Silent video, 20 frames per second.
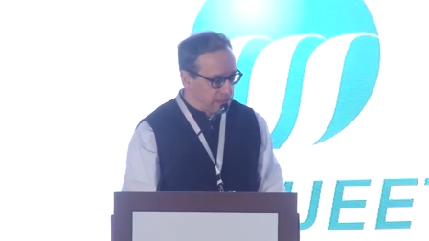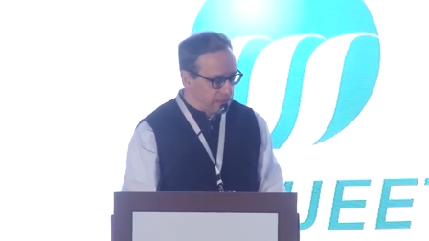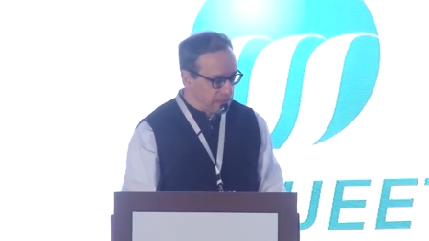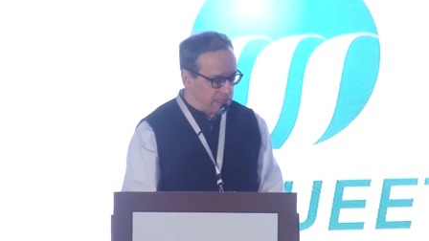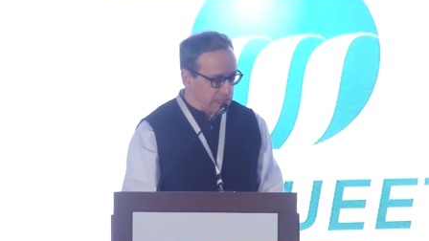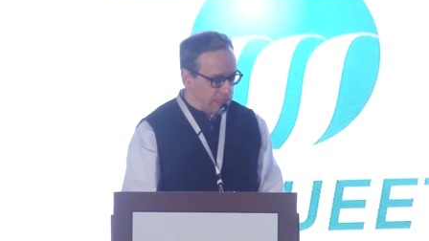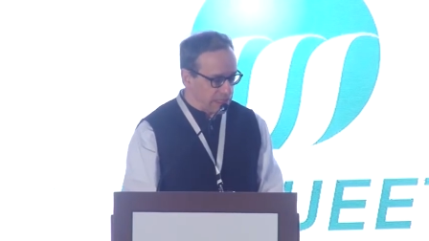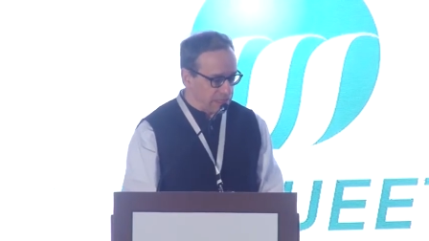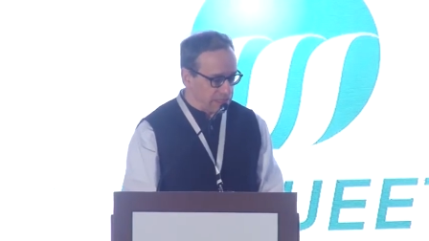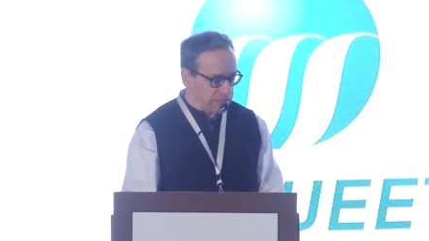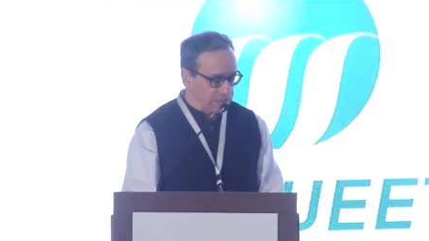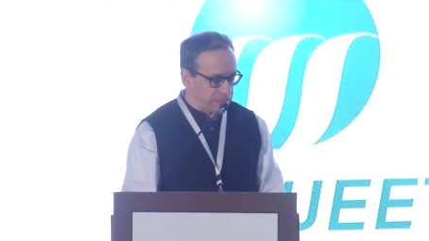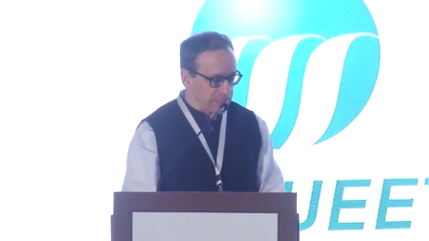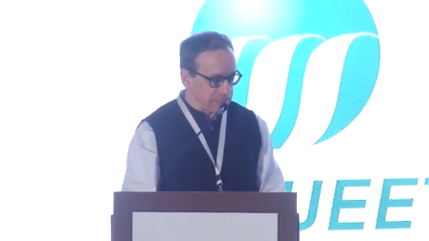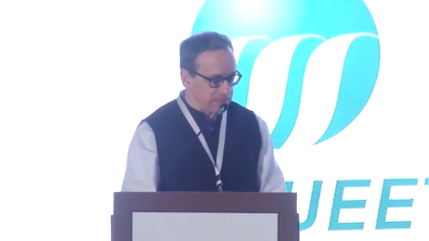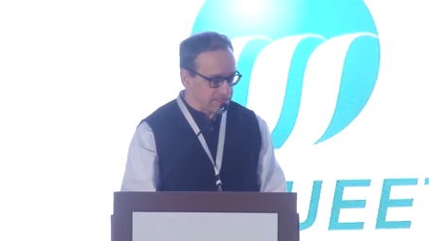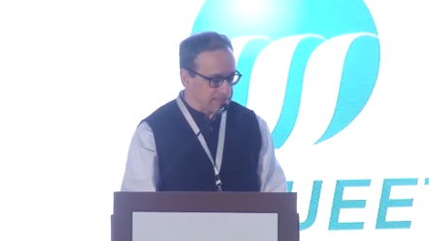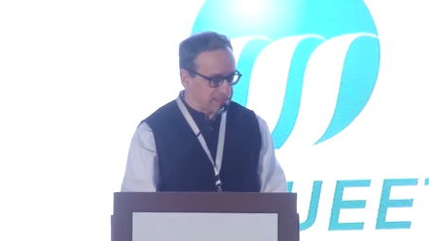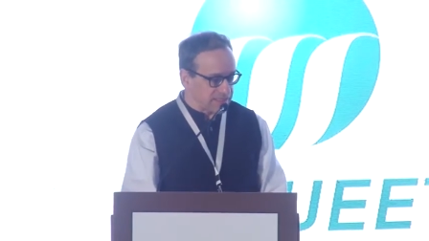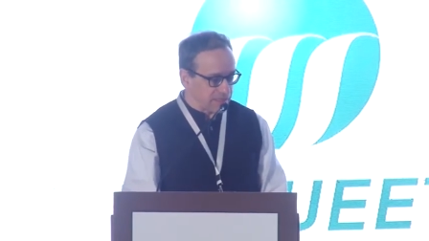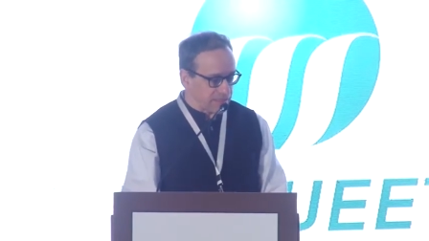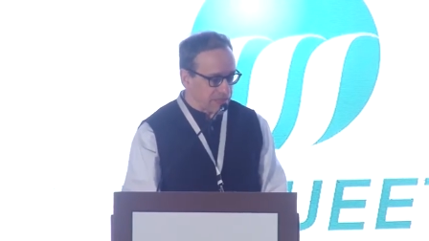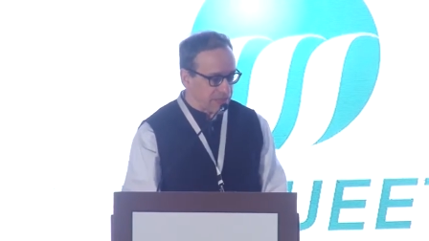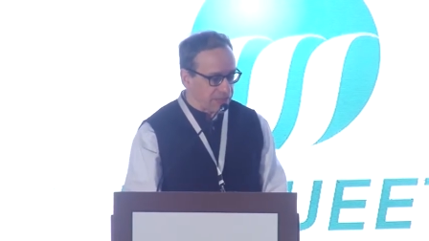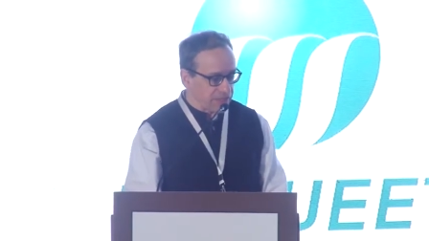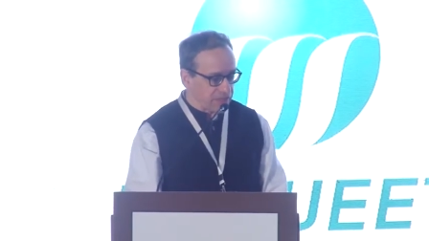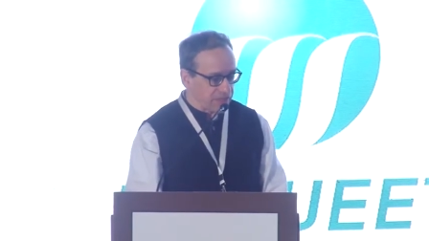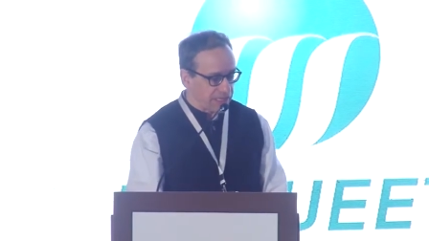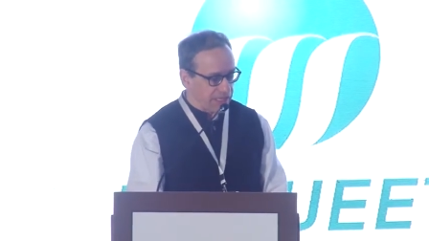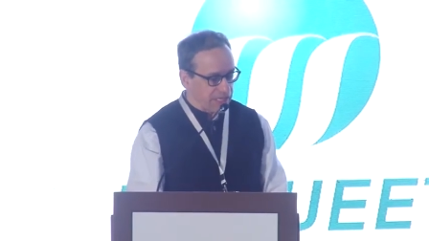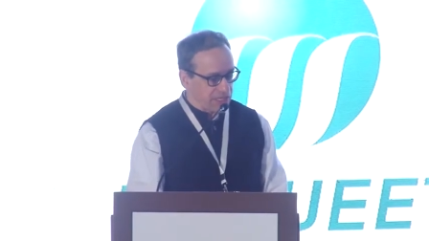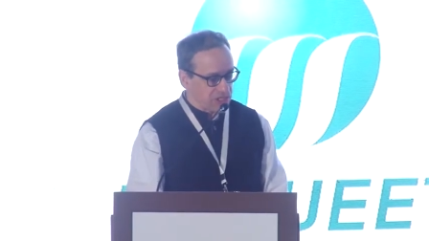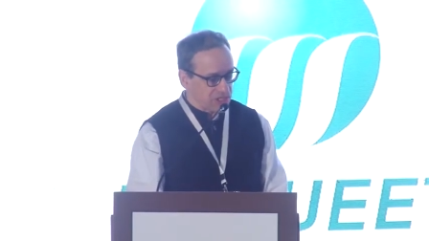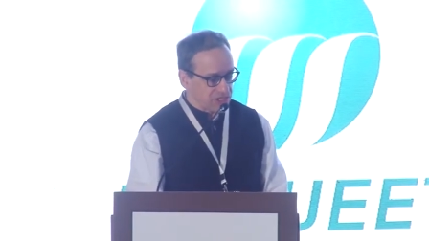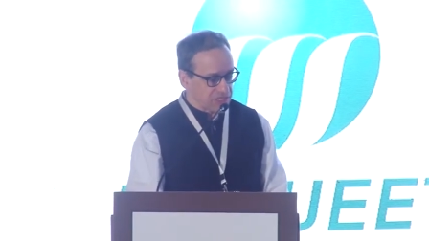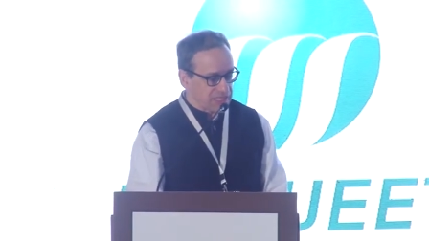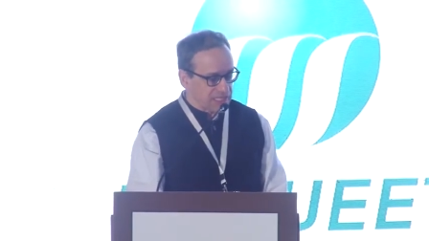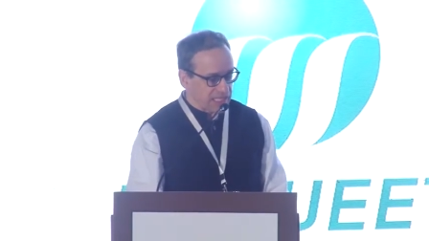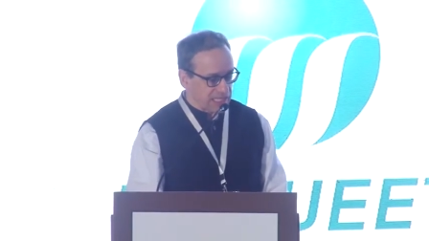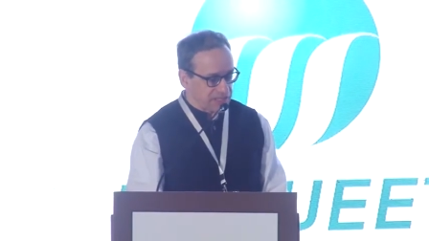um, and in some other
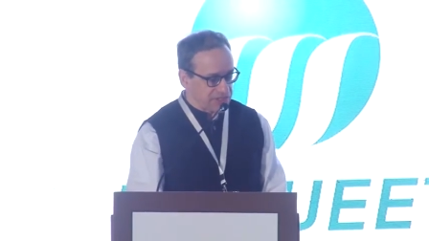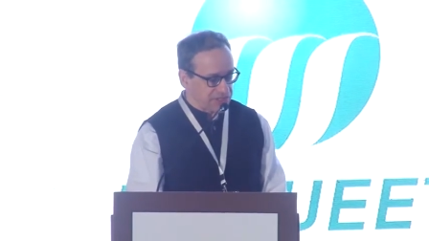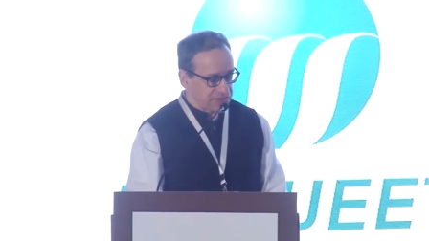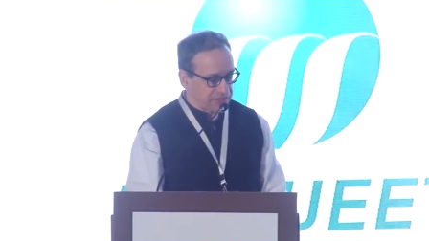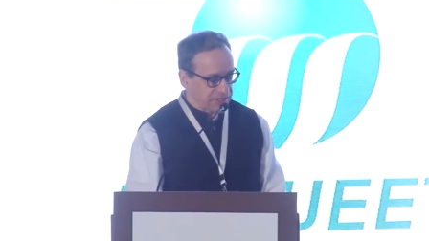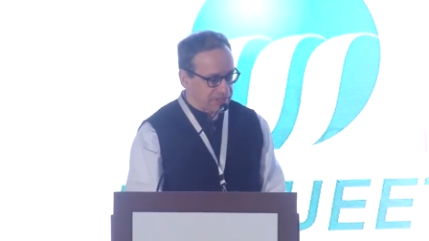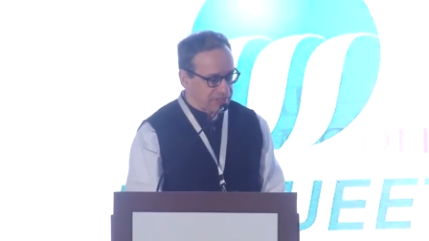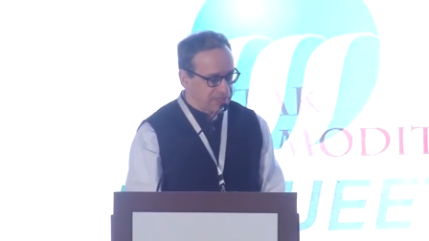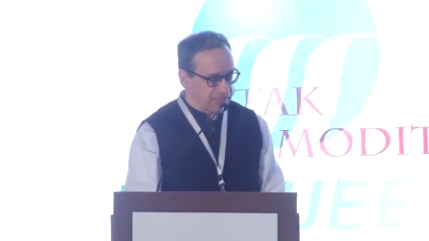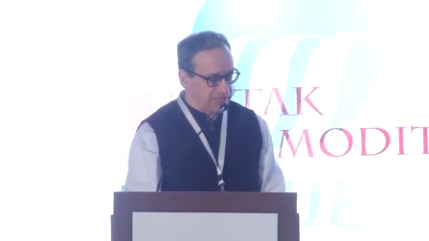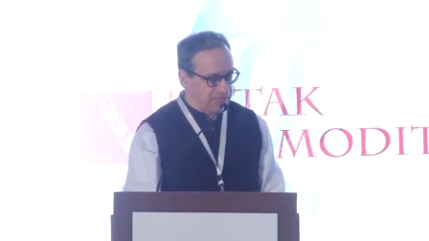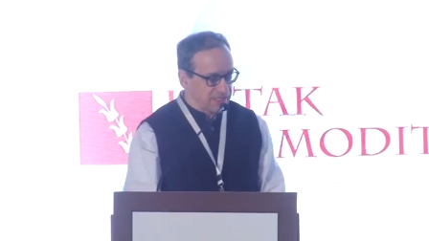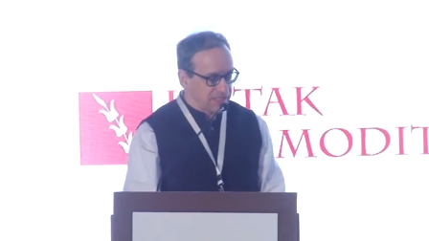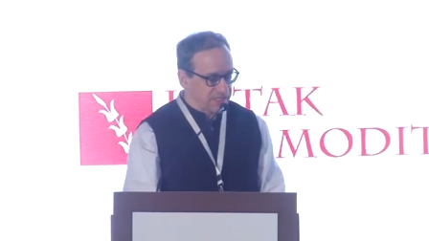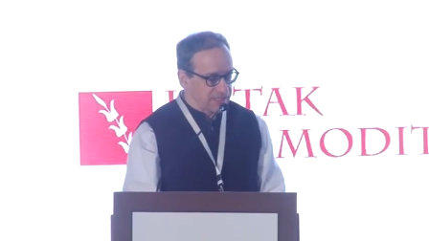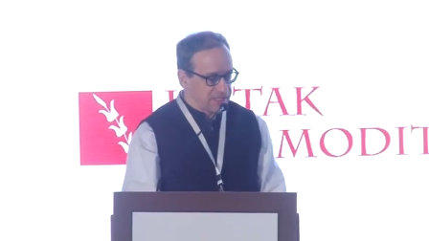Asian countries,